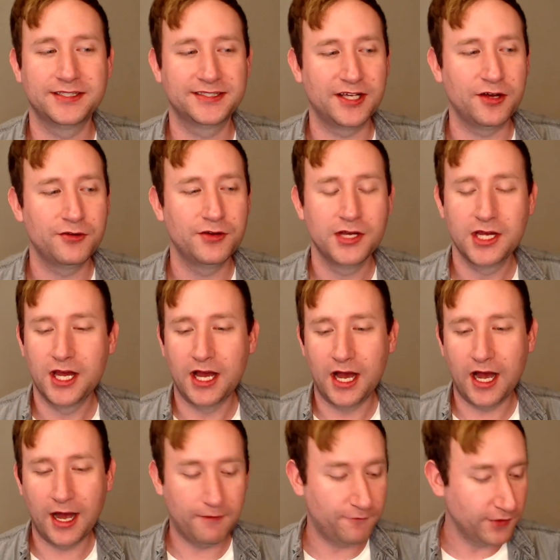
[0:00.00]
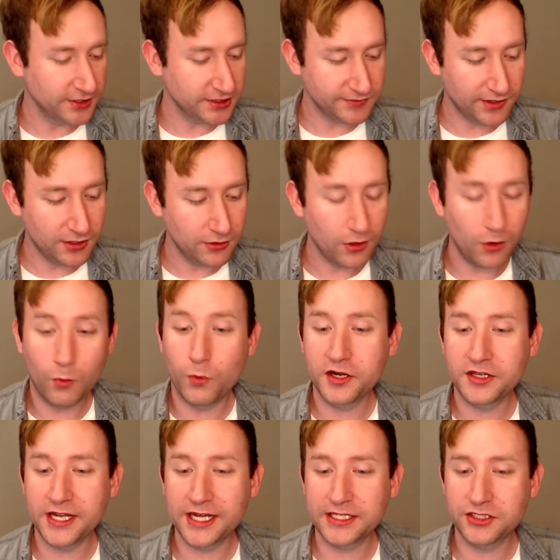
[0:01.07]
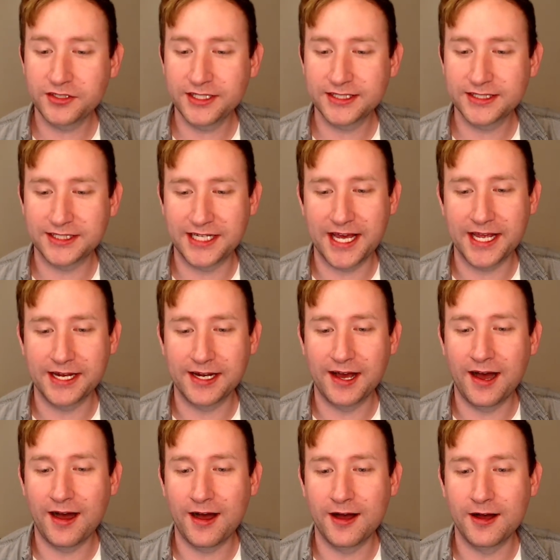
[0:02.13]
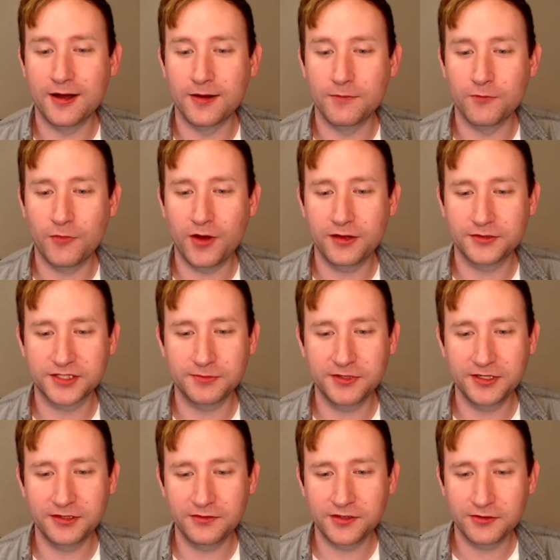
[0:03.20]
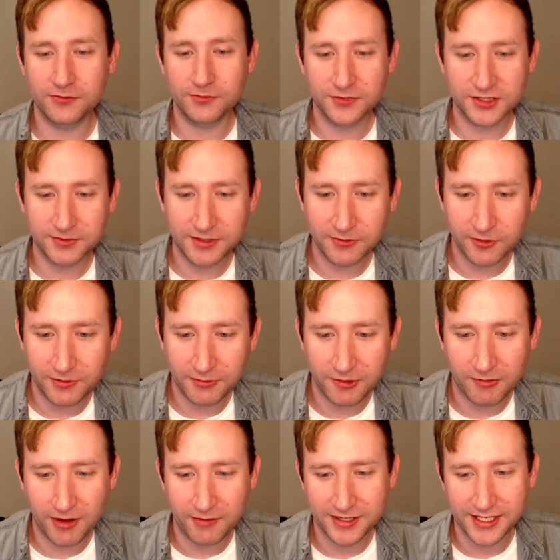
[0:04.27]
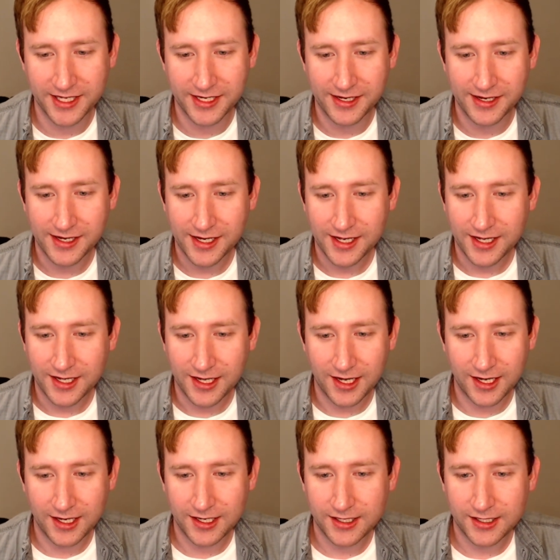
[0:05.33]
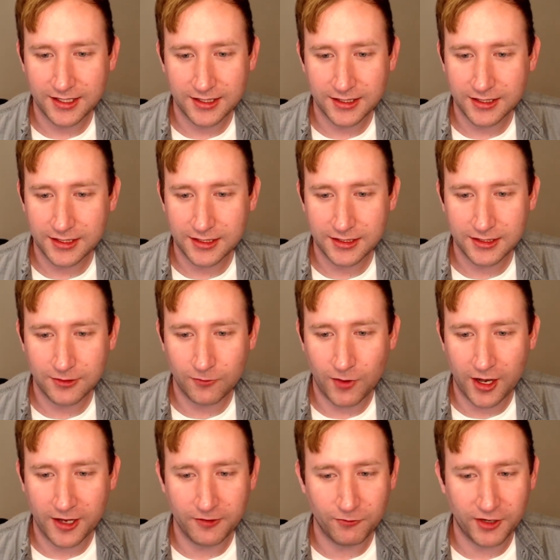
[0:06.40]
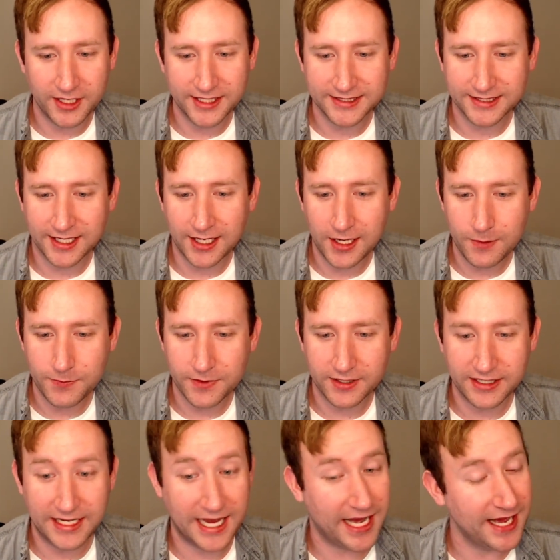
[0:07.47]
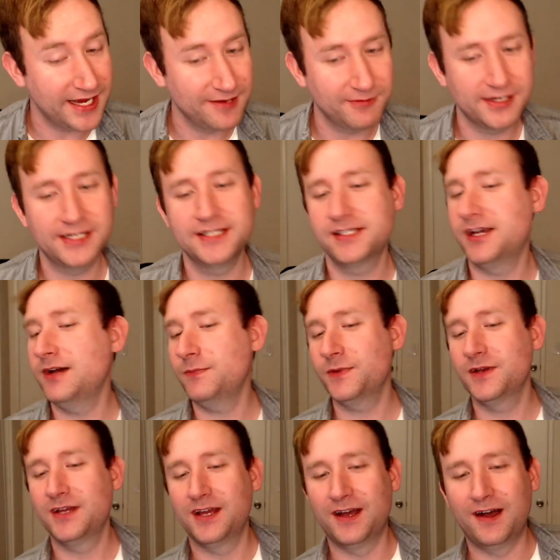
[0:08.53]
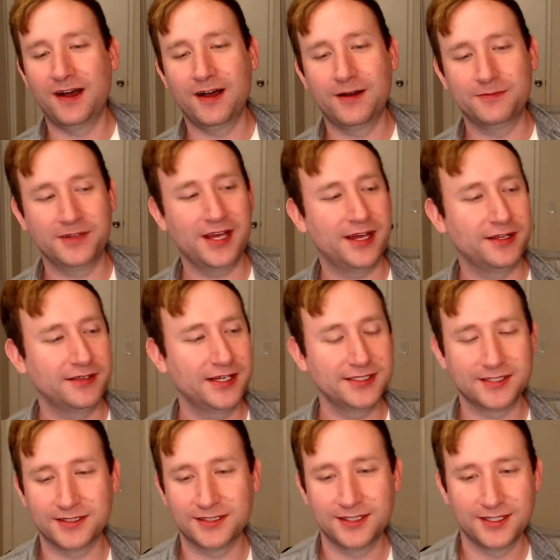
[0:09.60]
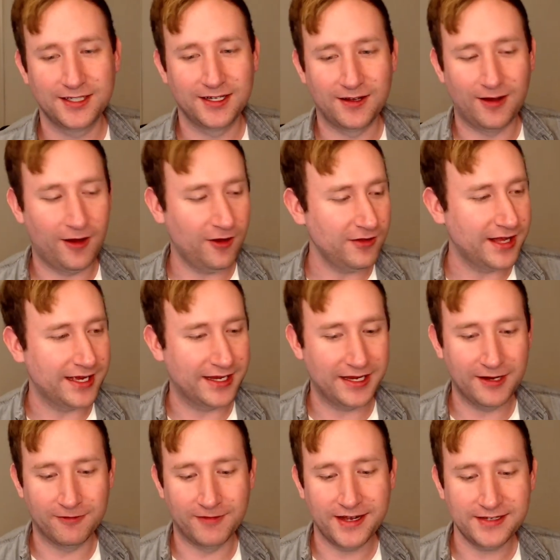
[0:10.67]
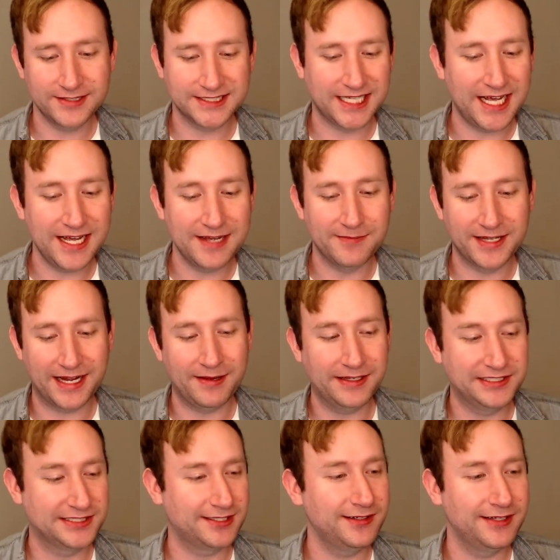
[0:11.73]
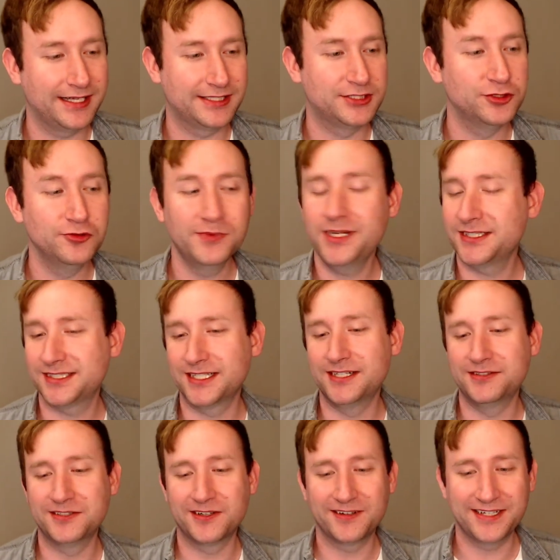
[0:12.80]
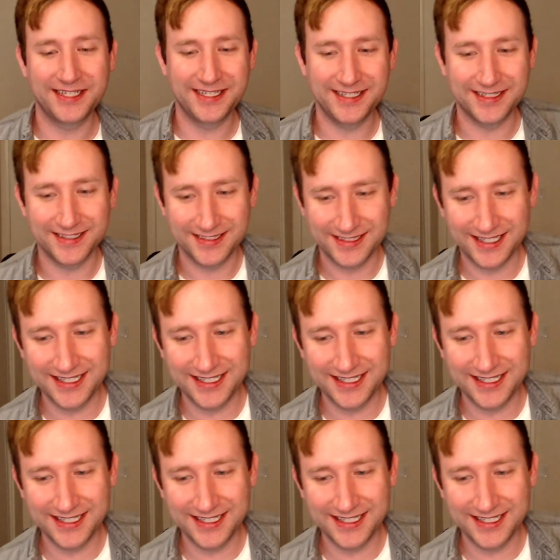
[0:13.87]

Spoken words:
So, first of all, what are you guys drinking tonight? Wow, so many more people are popping in. Juan, what is up? Guy, what is up? Yeah, you guys are all, like, here right on time. Like, I just started, like, 2 minutes ago, and you're already here.